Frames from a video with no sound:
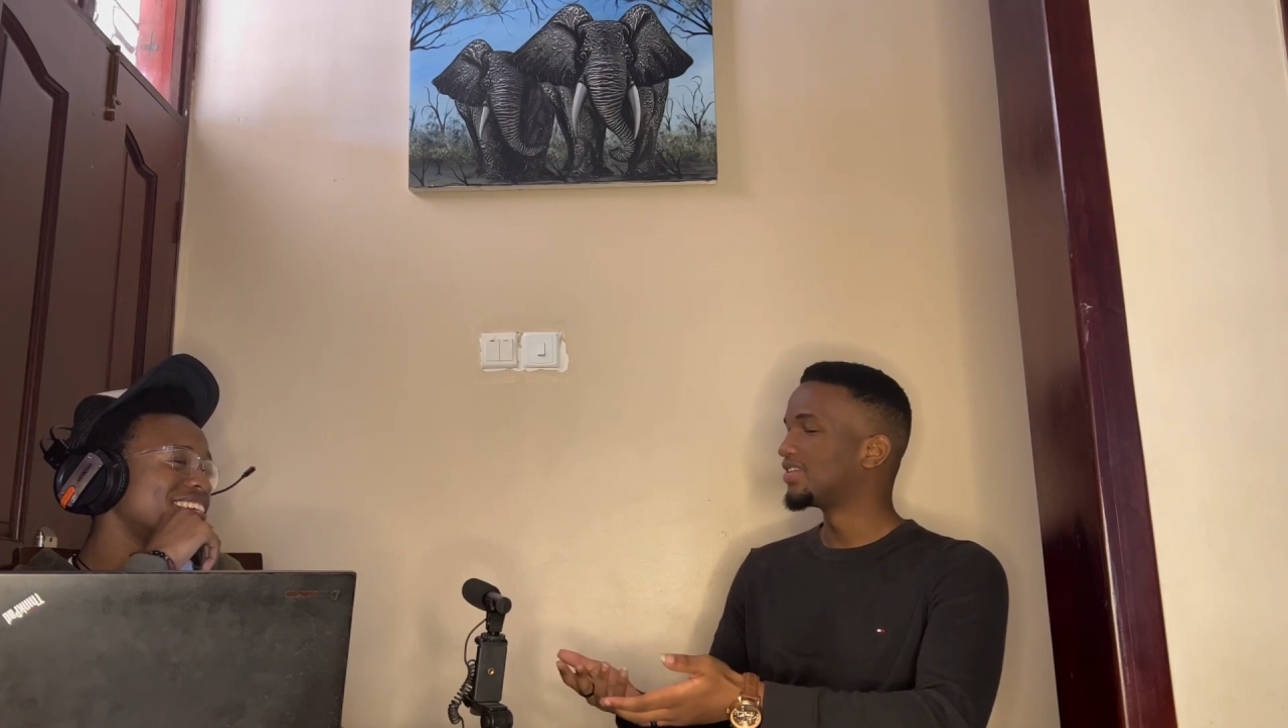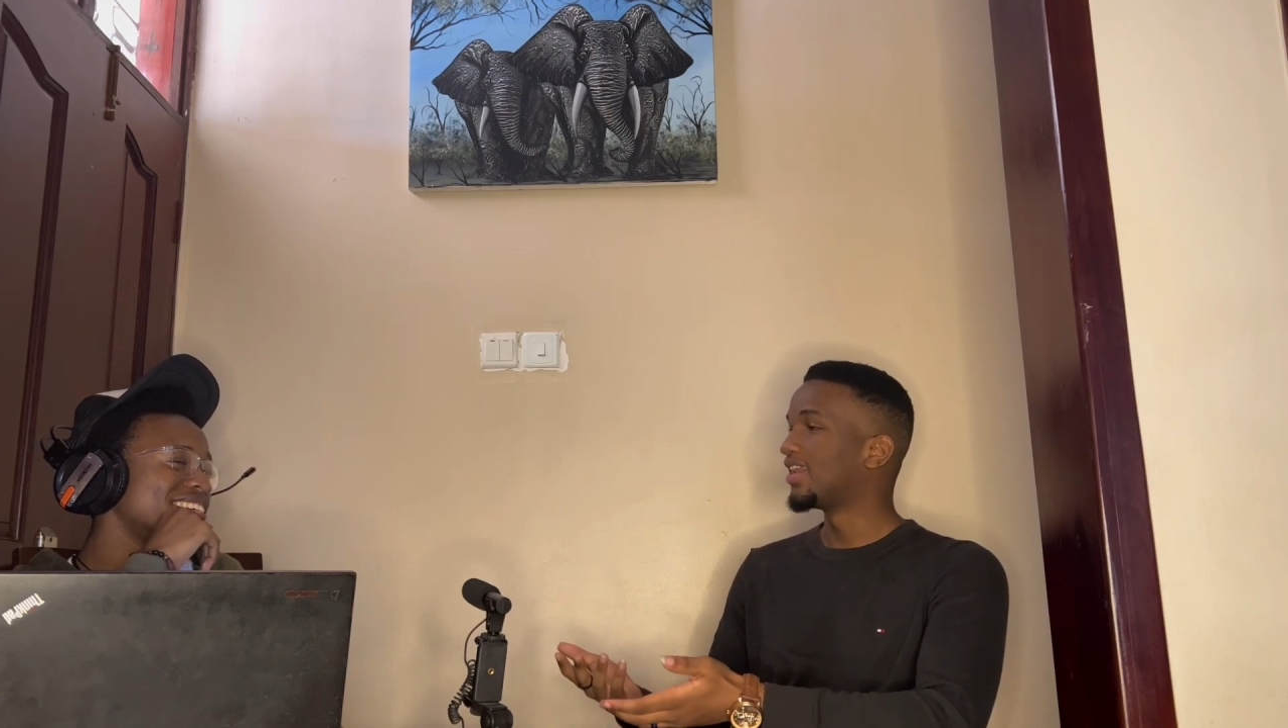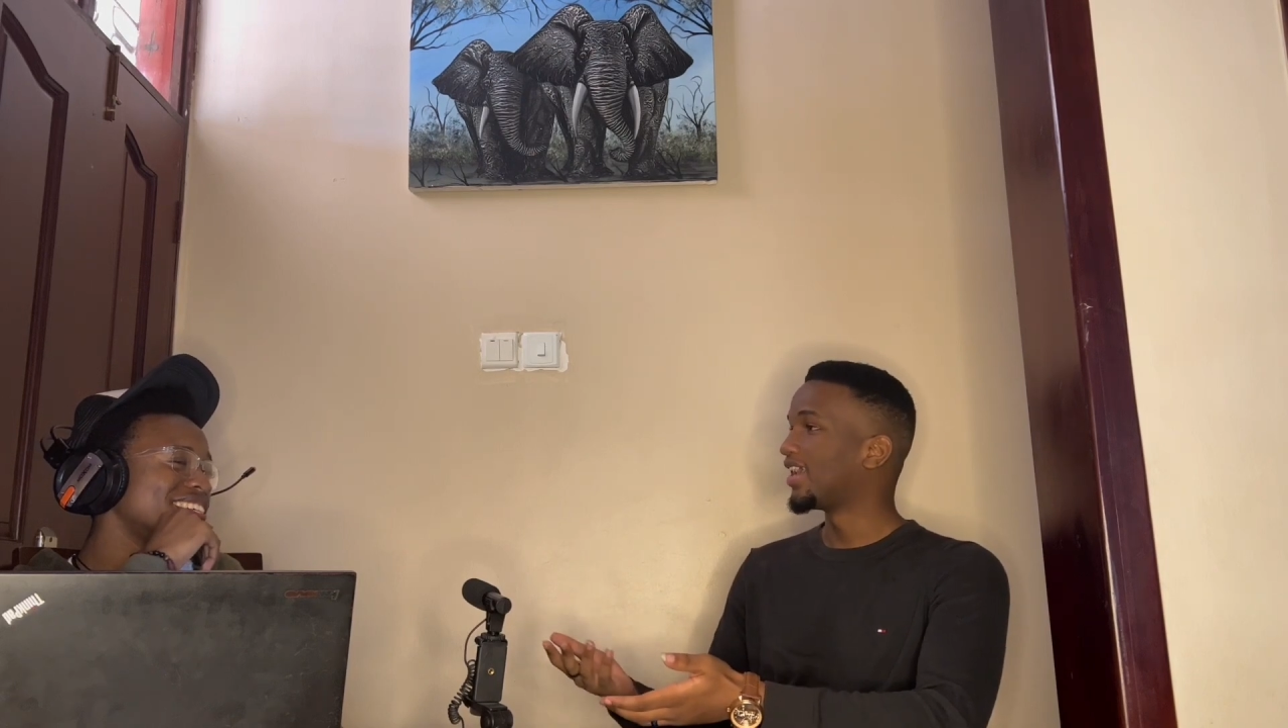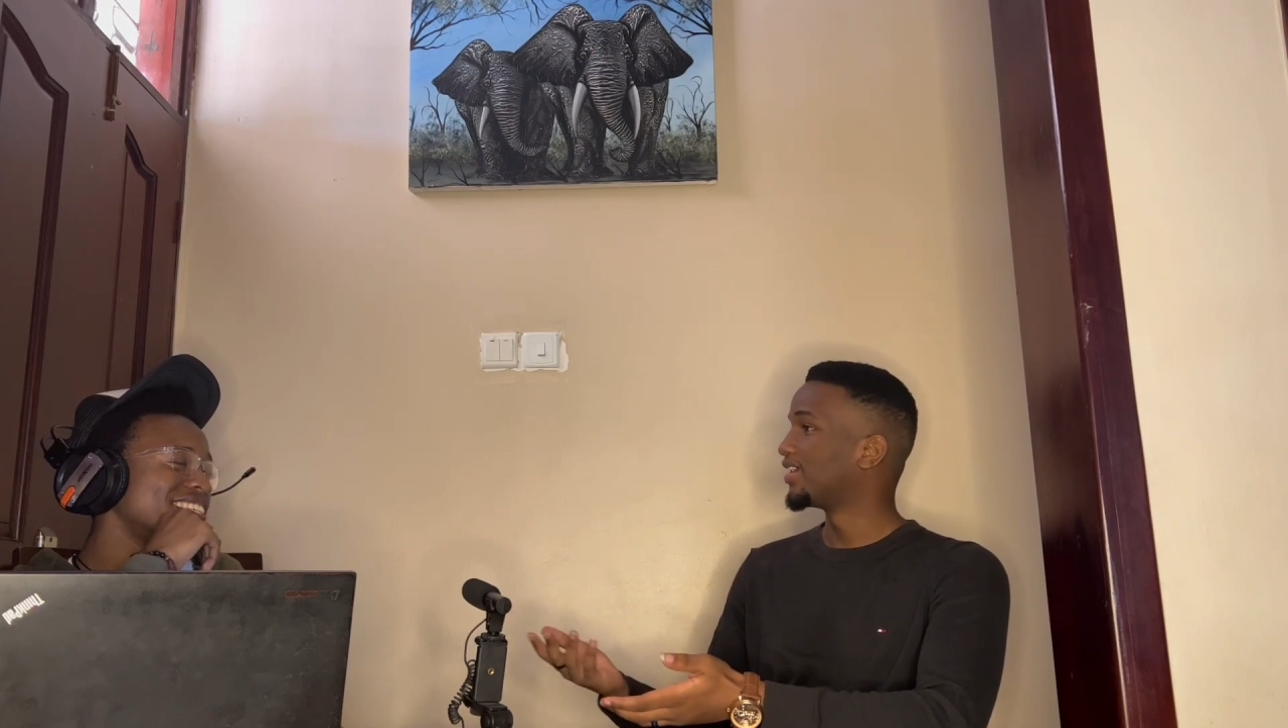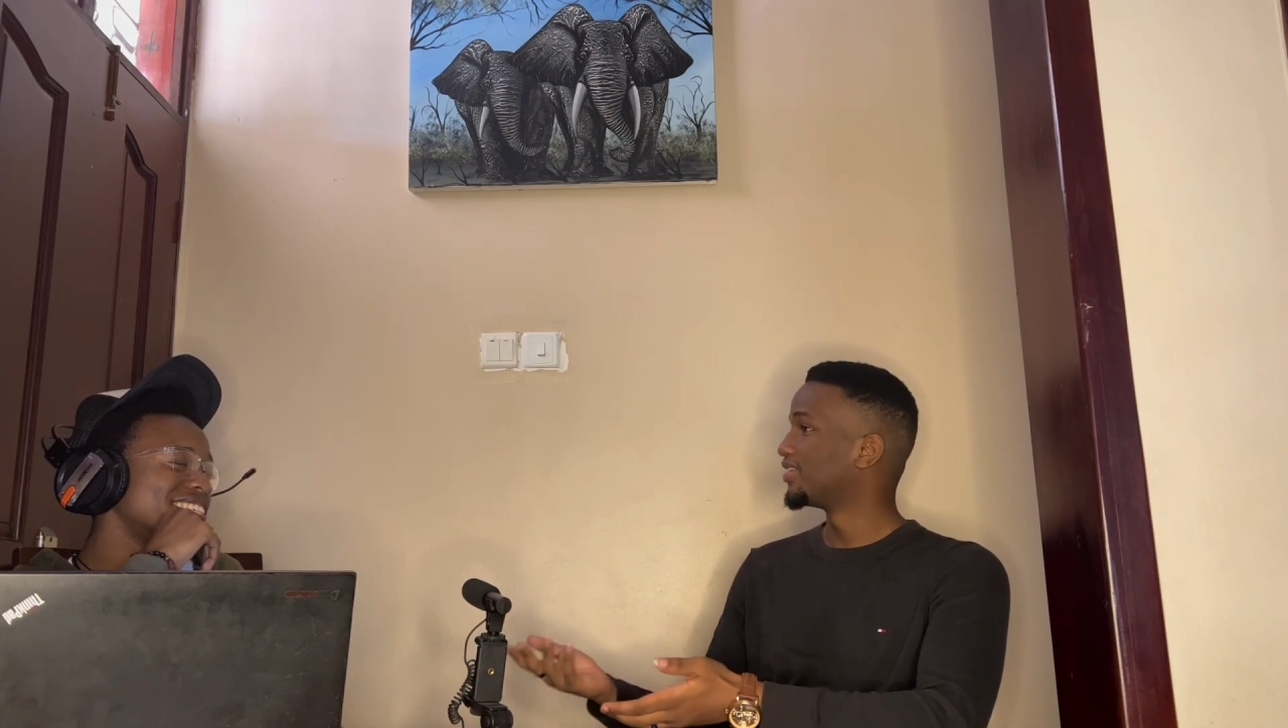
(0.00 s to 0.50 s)

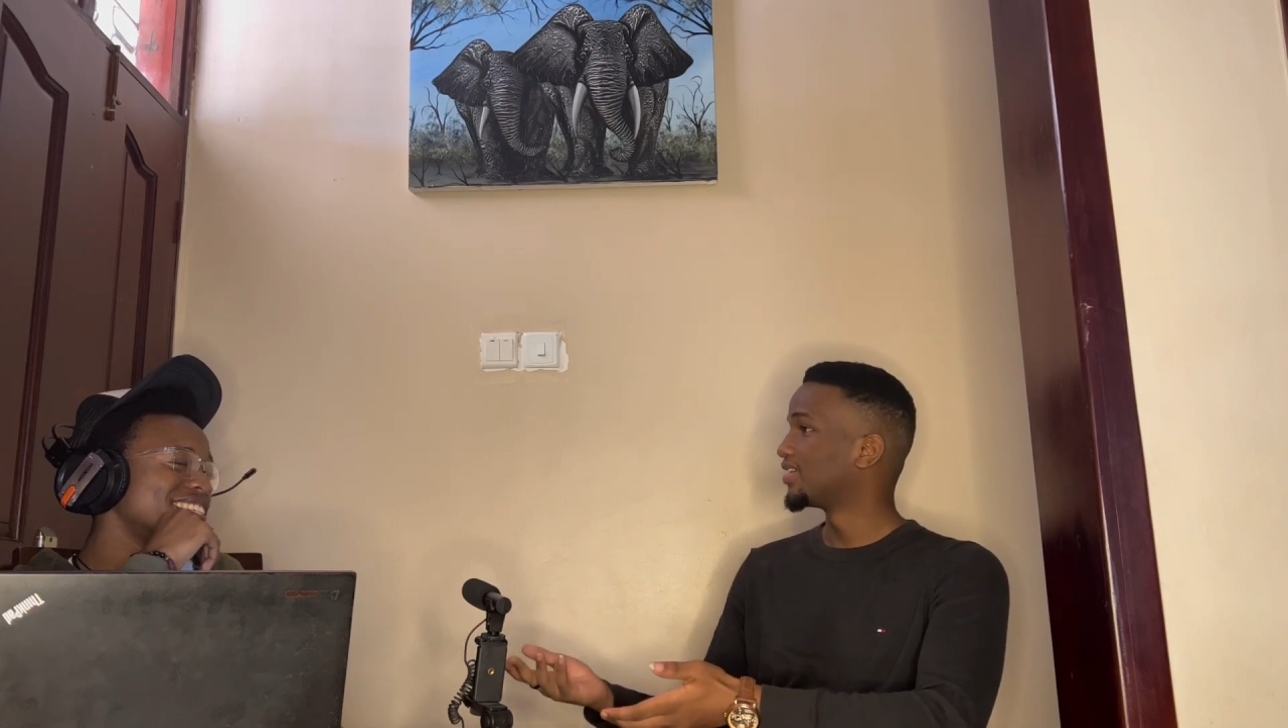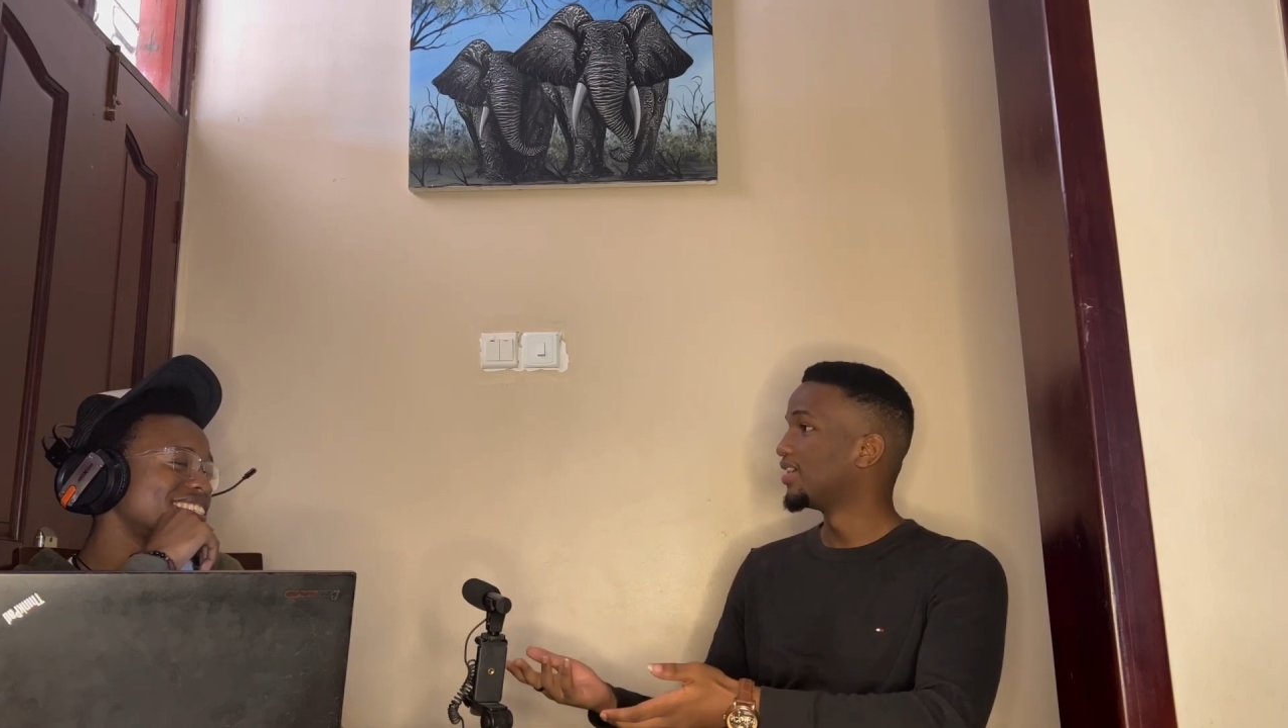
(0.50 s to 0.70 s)
Like,